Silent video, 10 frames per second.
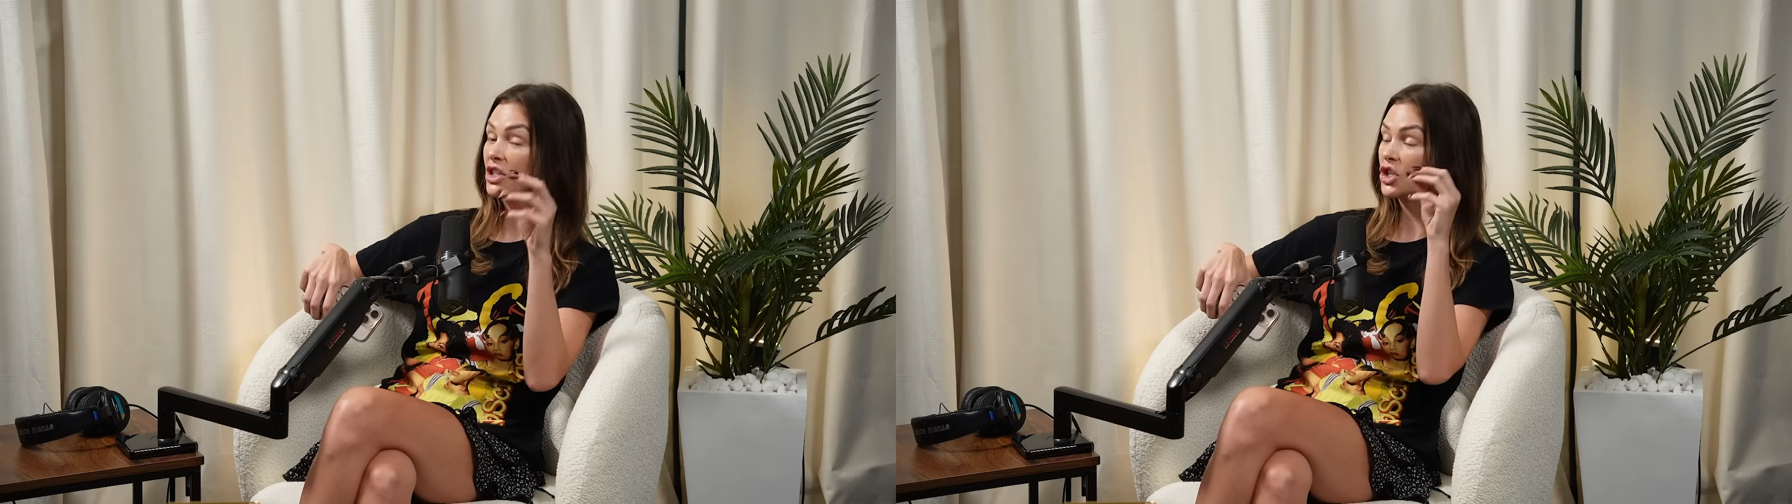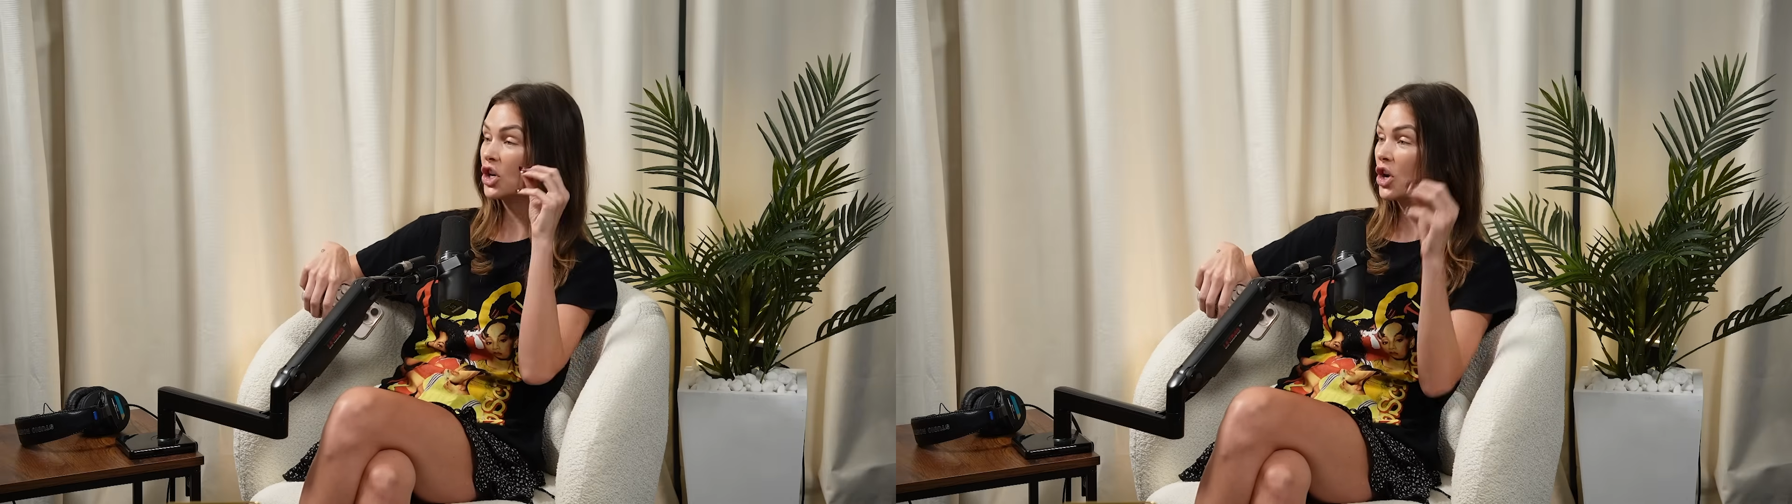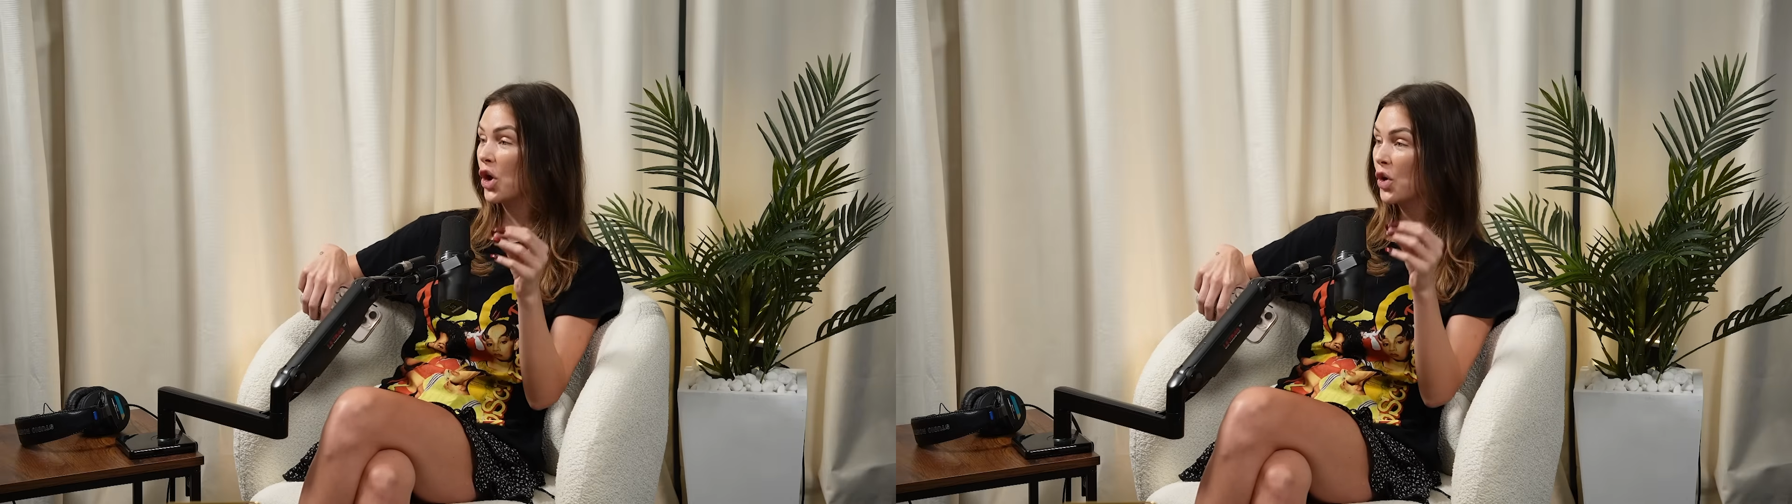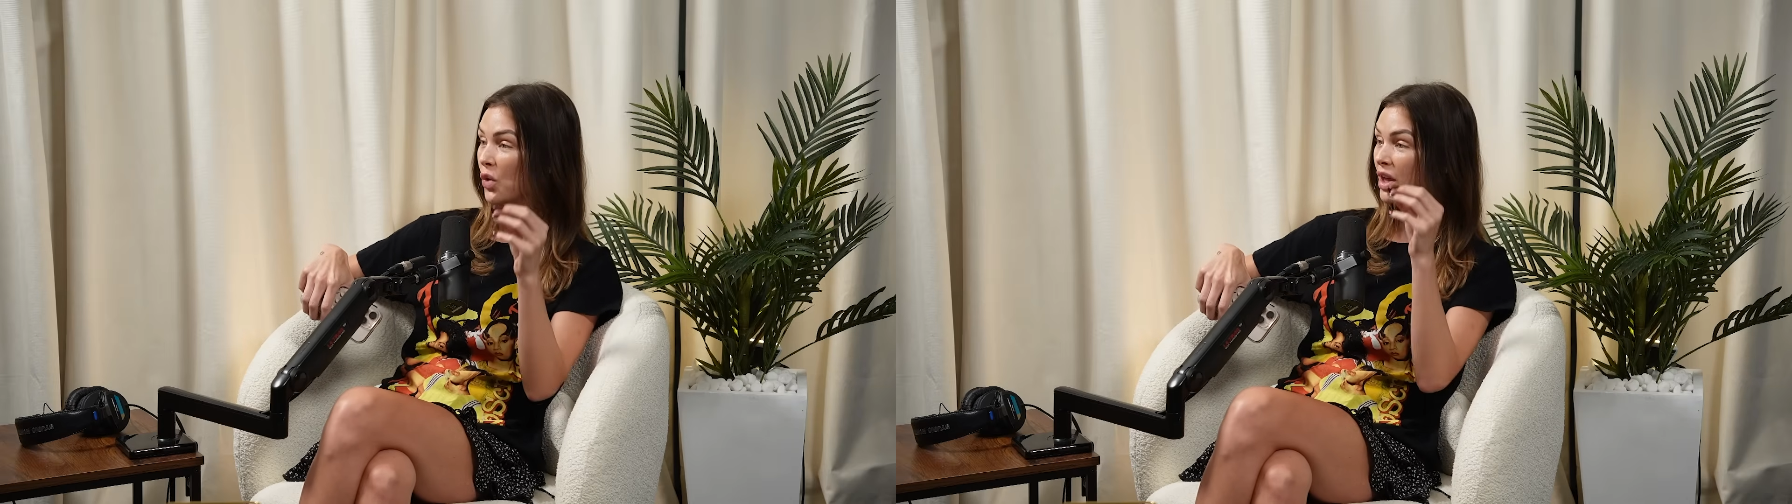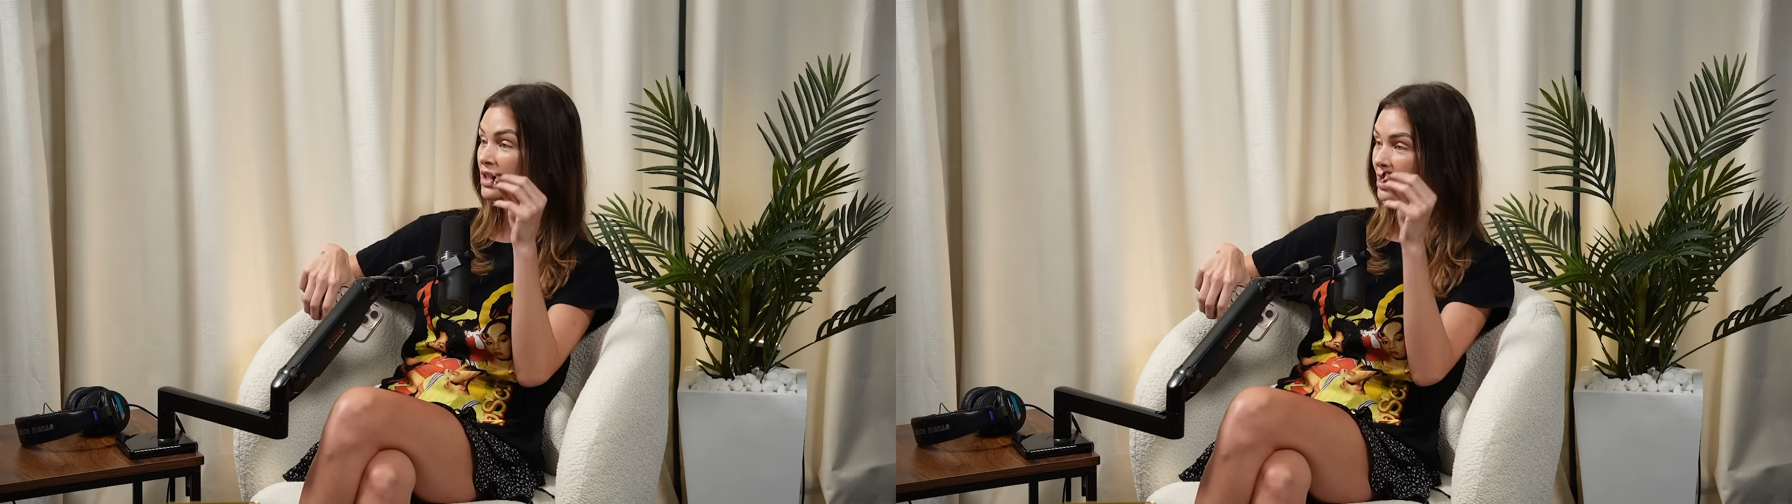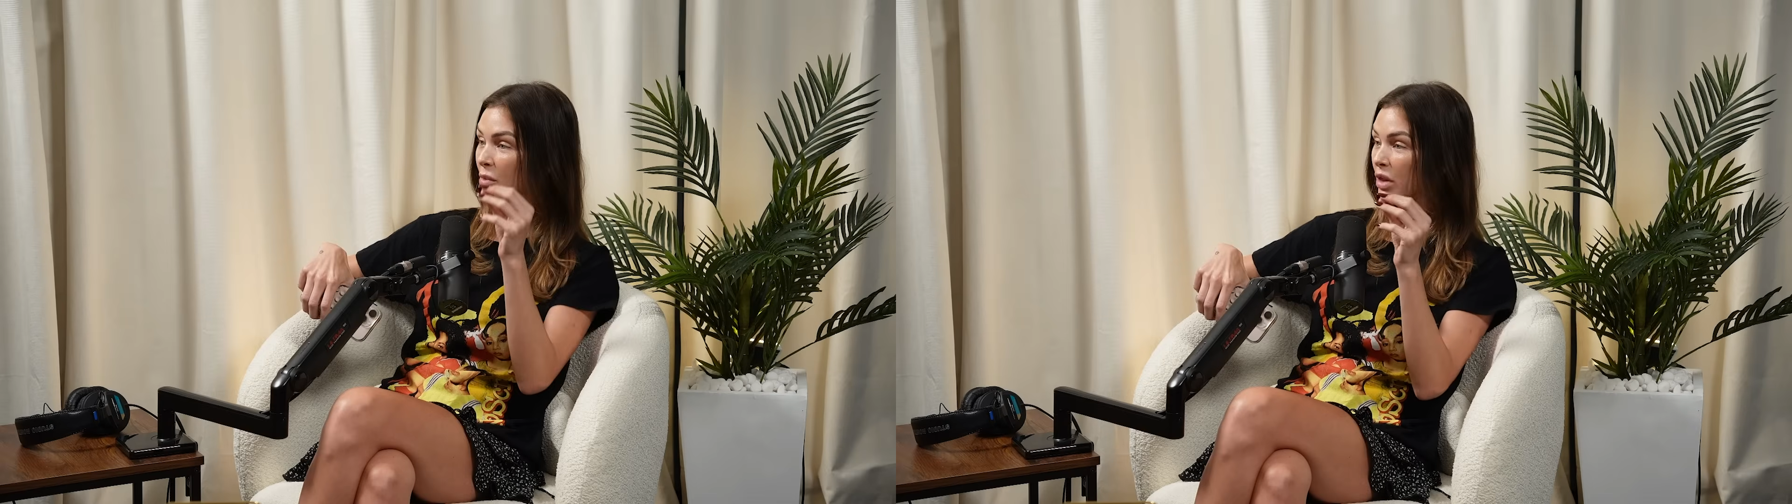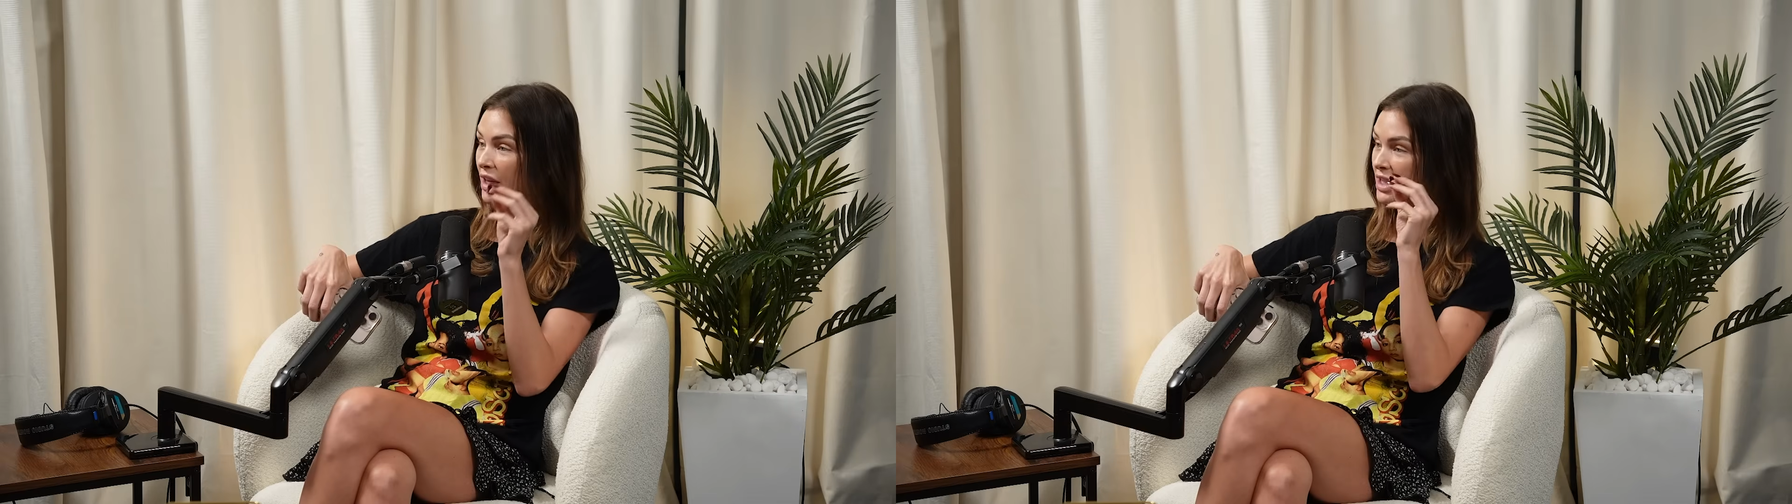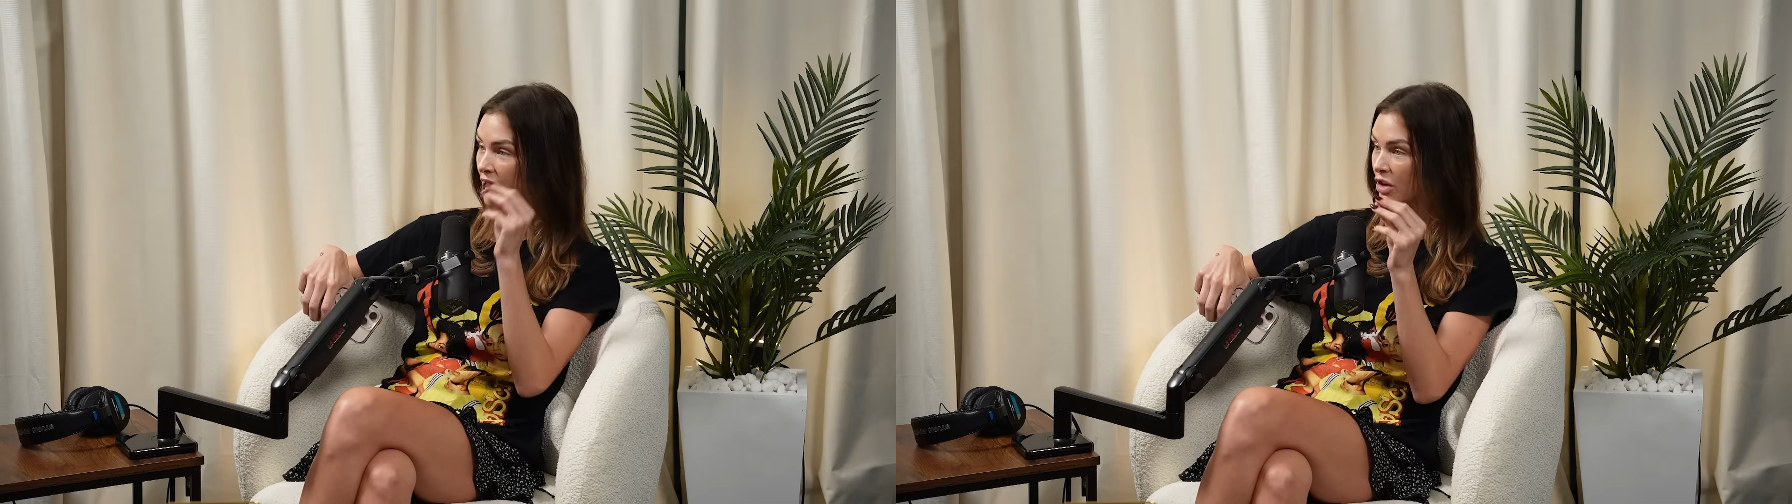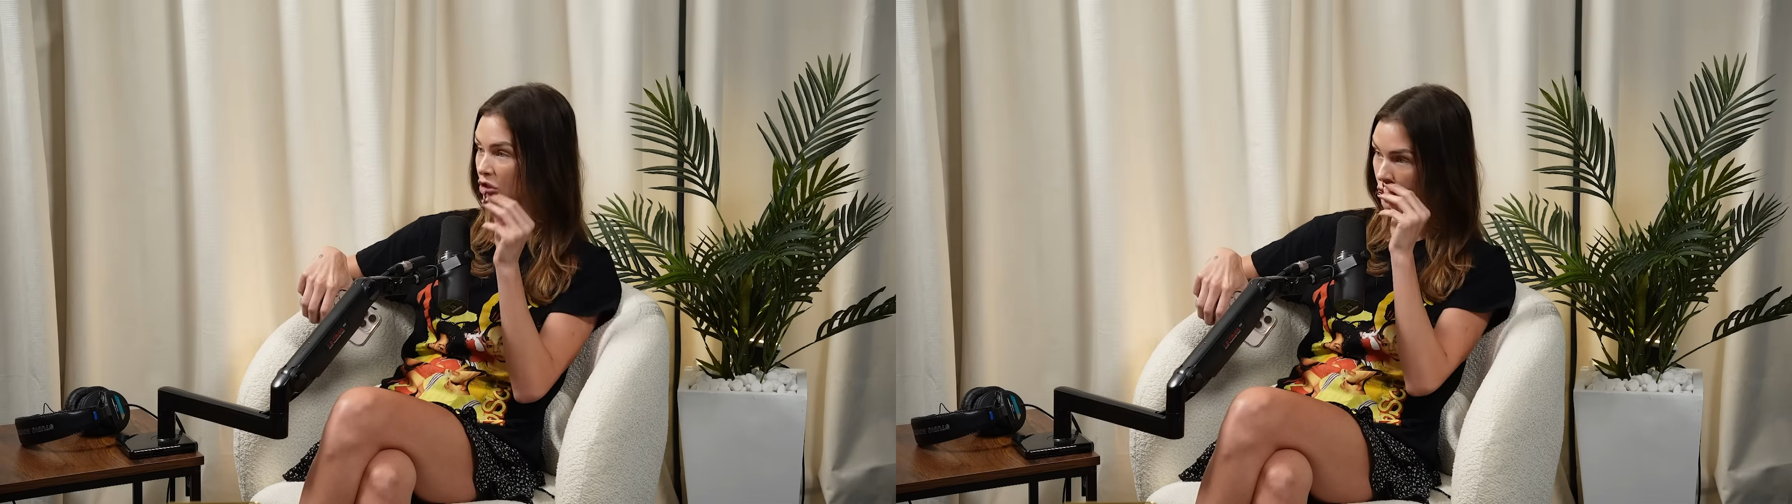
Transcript: To know that someone like Taylor